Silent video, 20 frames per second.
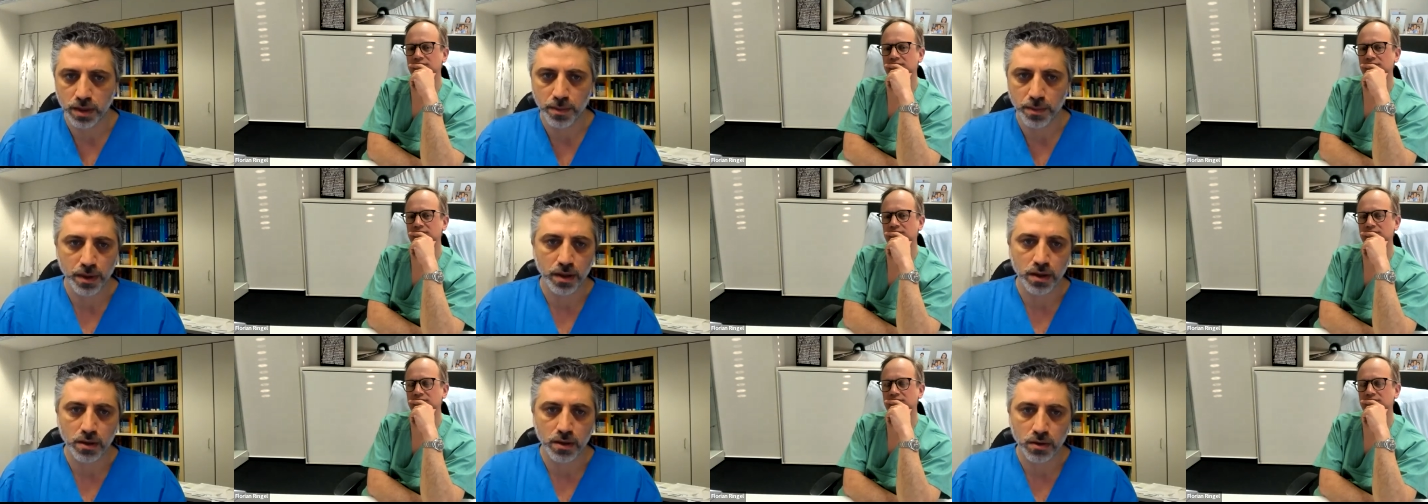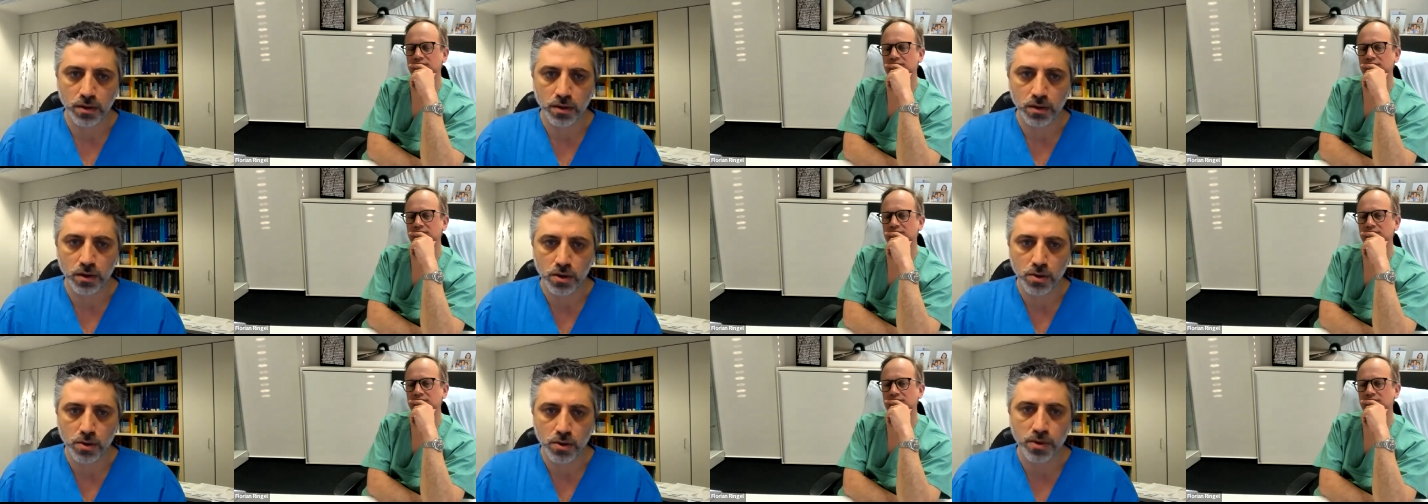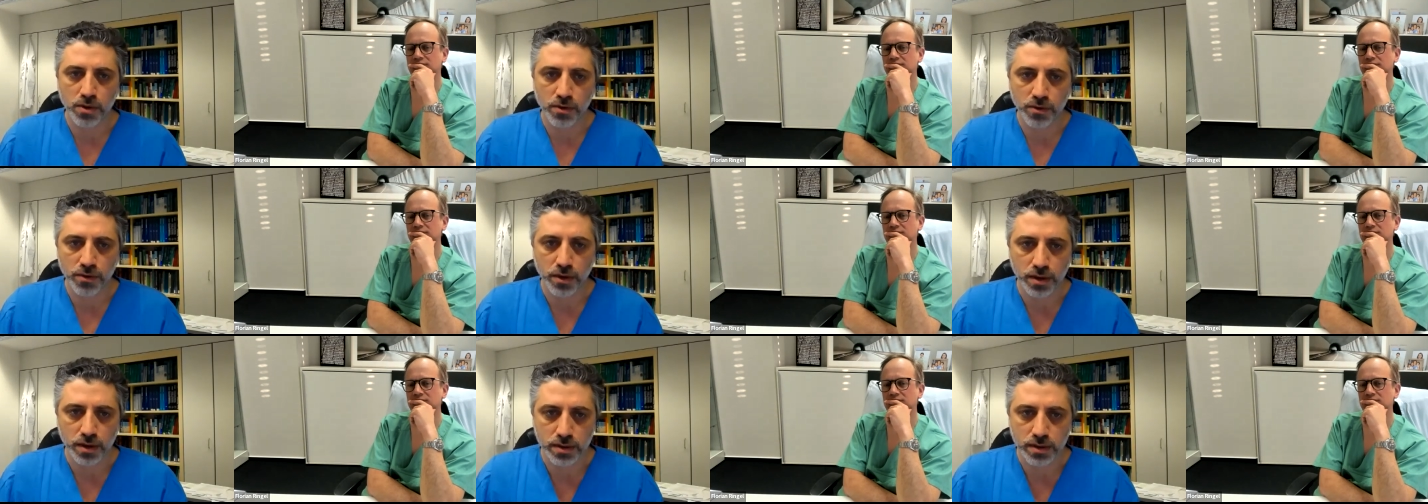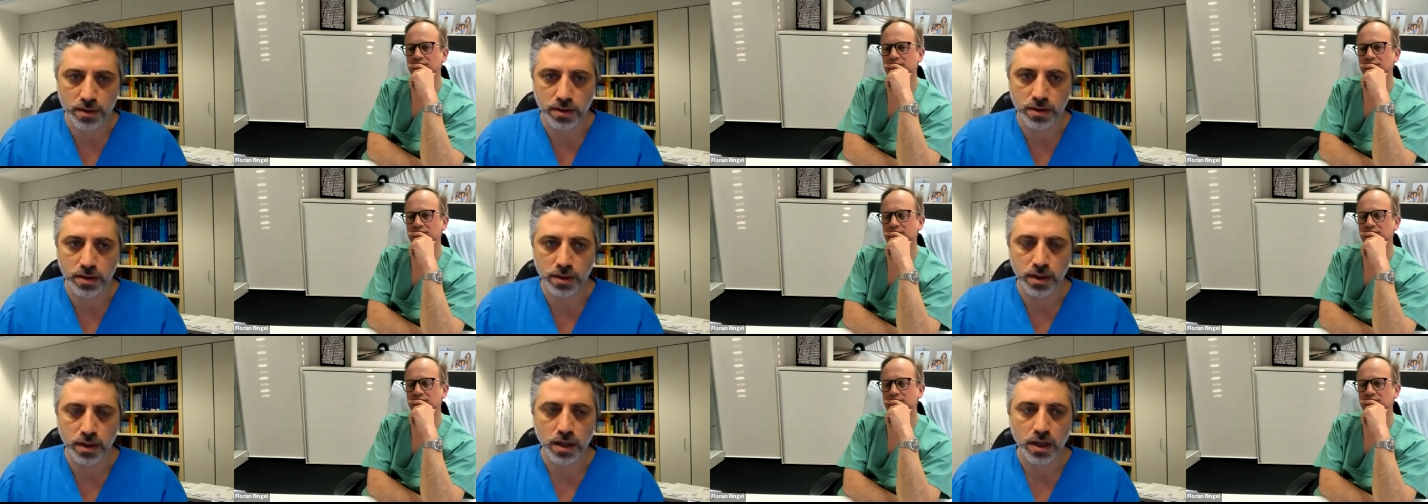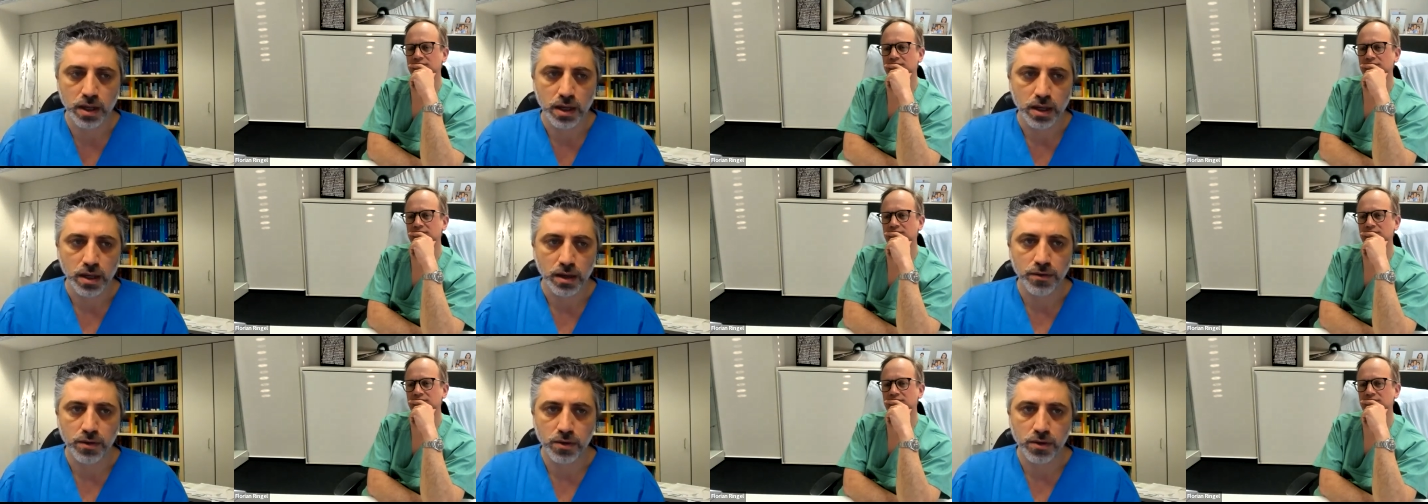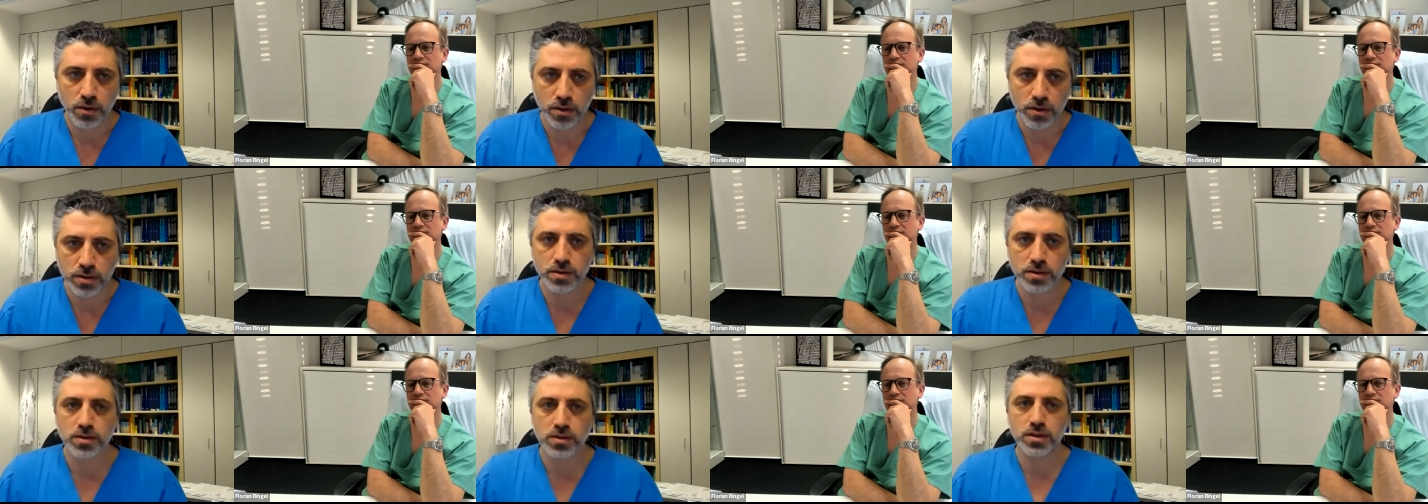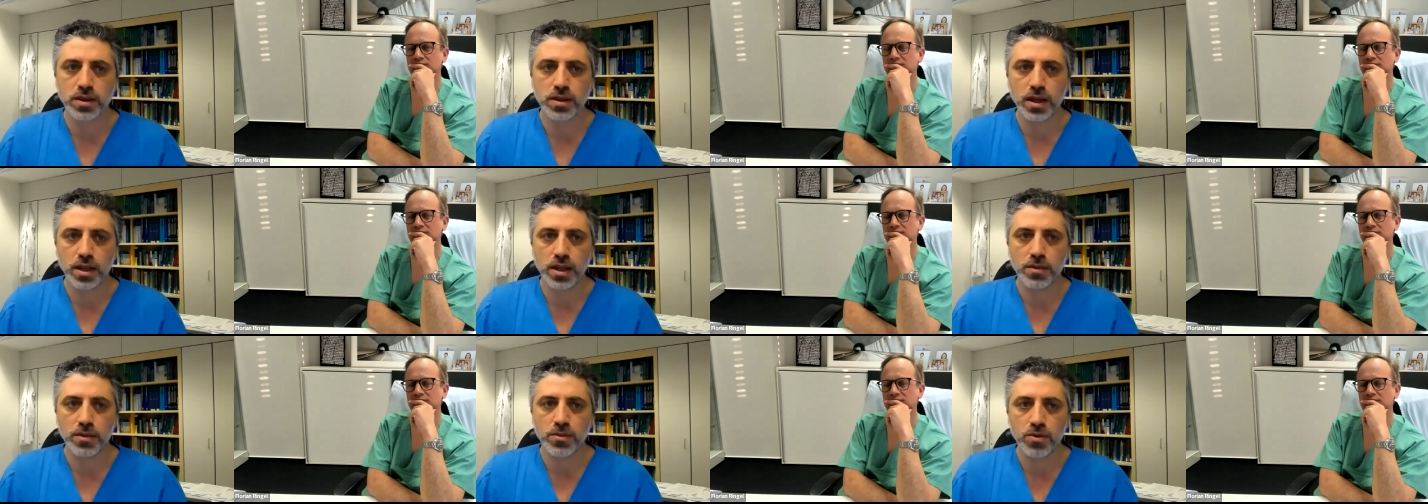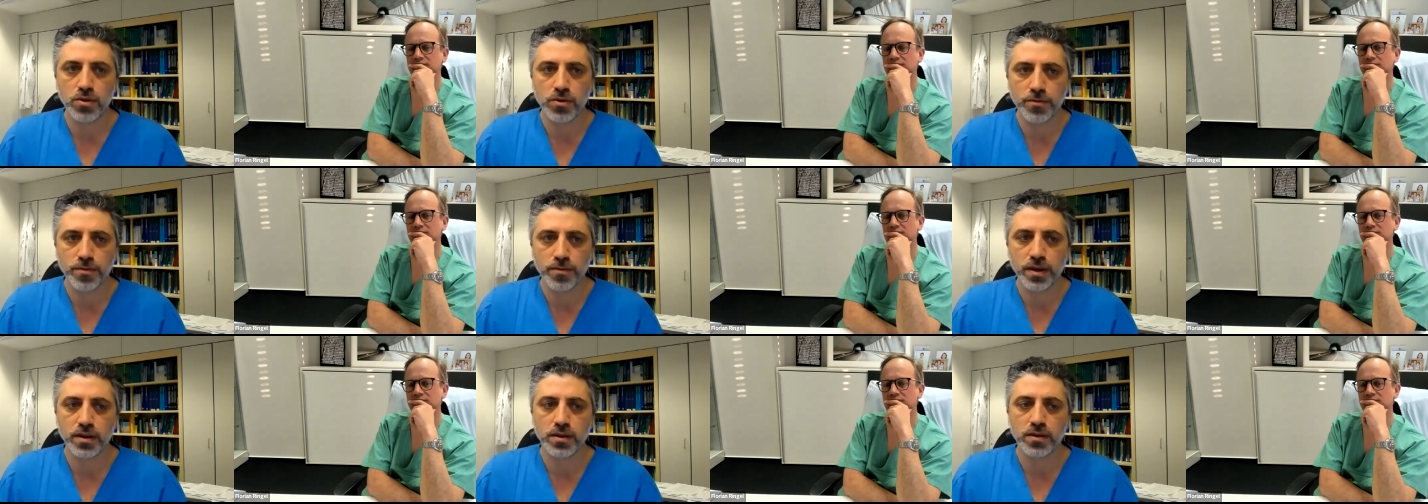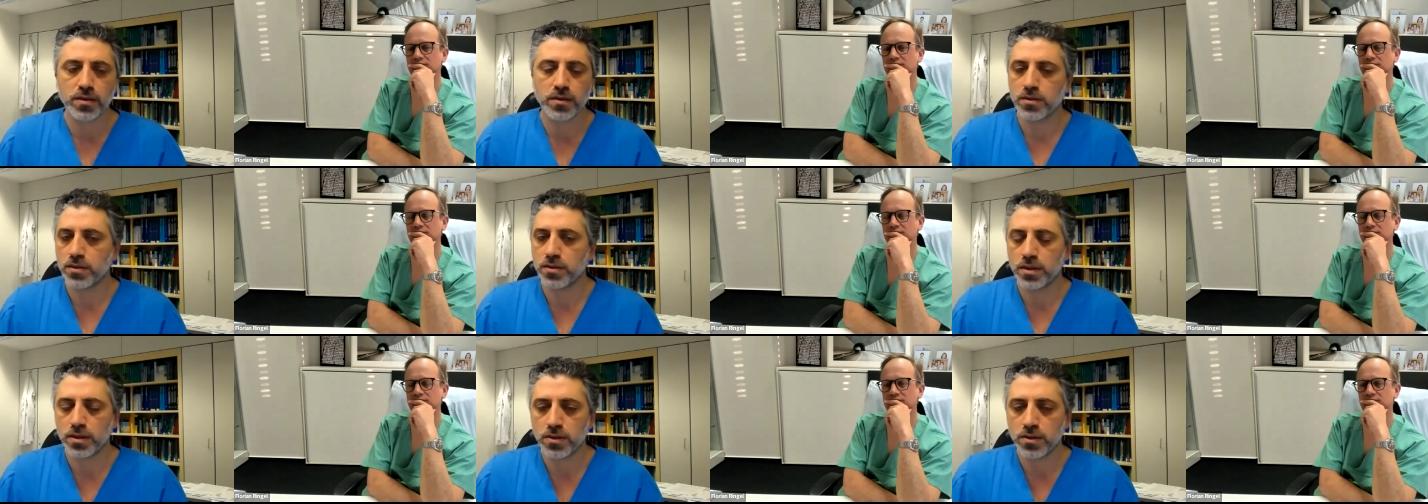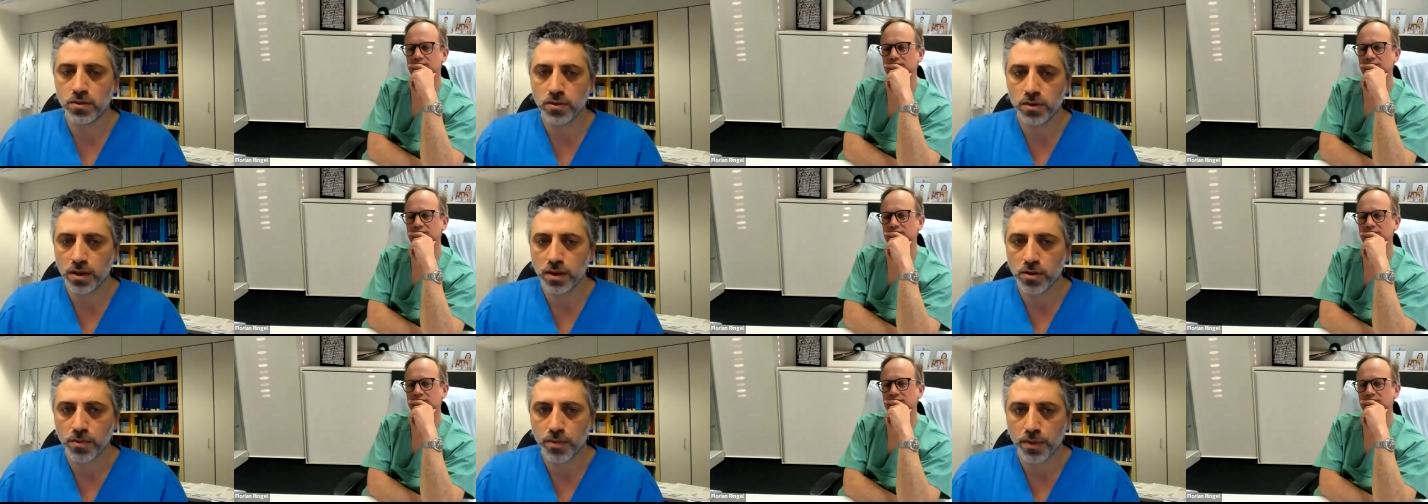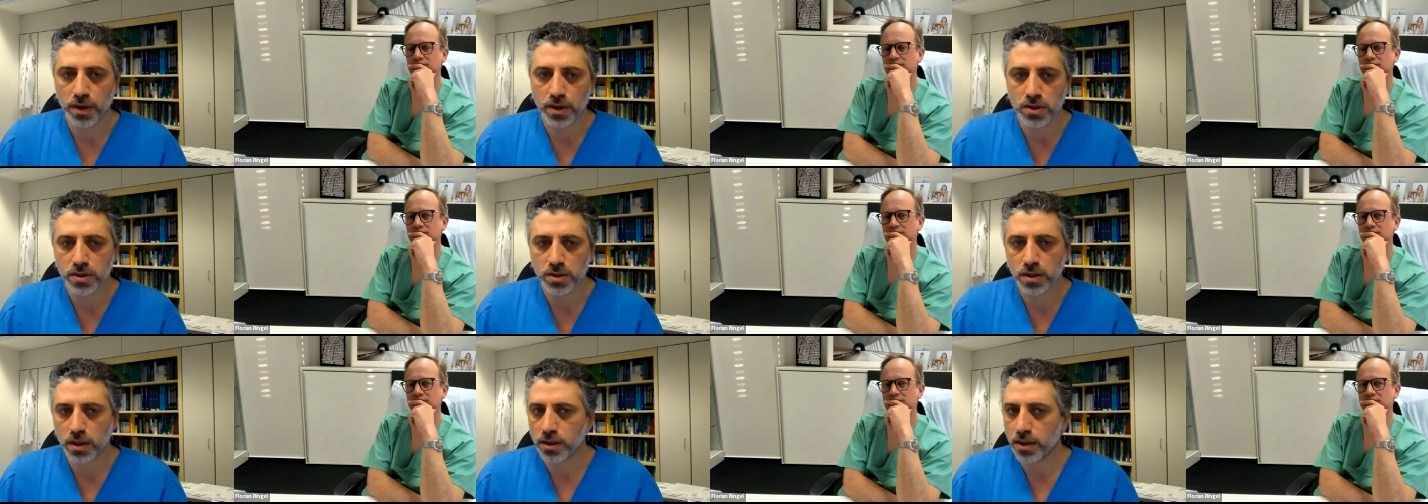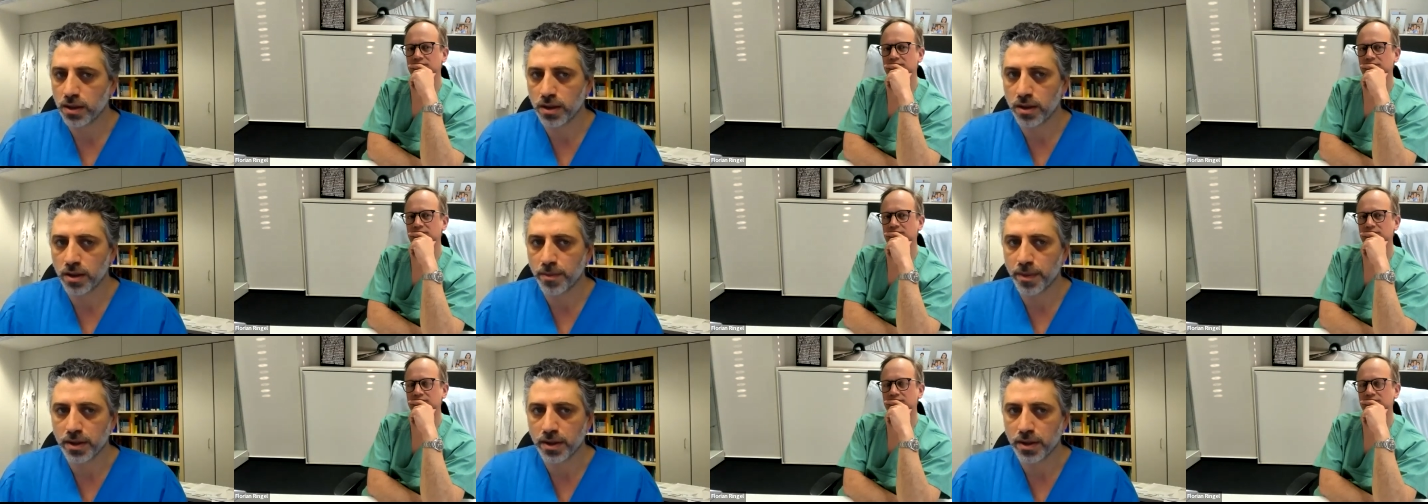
Speaker 1: depending on local preference. If you don't see any movement, just do decompression and tell the